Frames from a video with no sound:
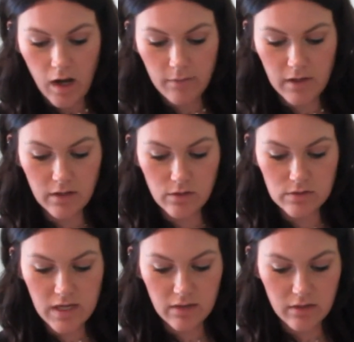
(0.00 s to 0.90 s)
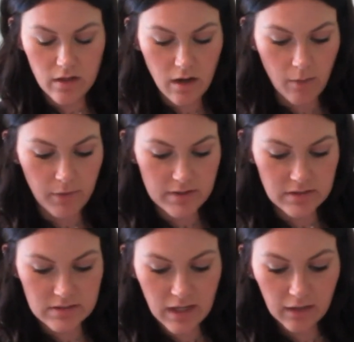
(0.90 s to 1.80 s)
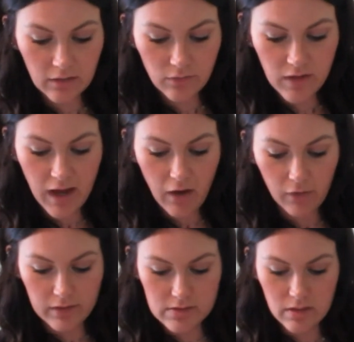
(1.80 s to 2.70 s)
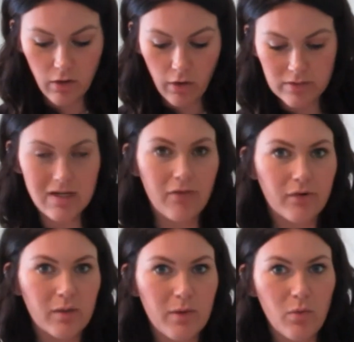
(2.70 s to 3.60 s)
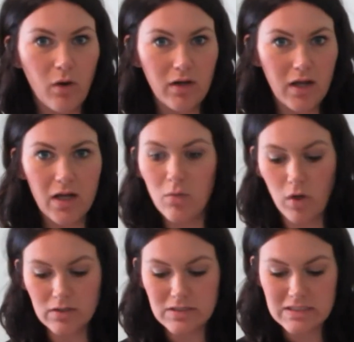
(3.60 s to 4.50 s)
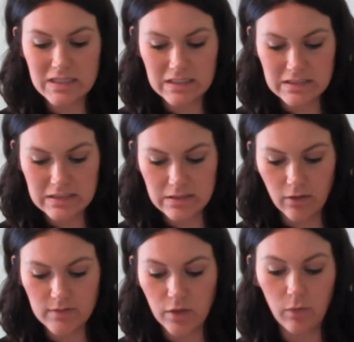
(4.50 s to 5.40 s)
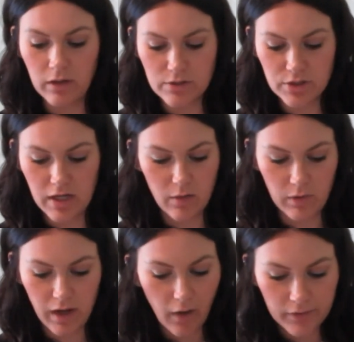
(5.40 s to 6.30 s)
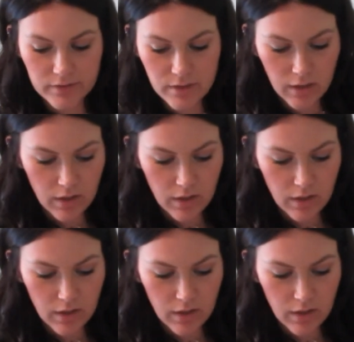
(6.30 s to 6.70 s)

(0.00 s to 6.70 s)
Then you take the price of the styling fee out, and so then all together it'd be $181.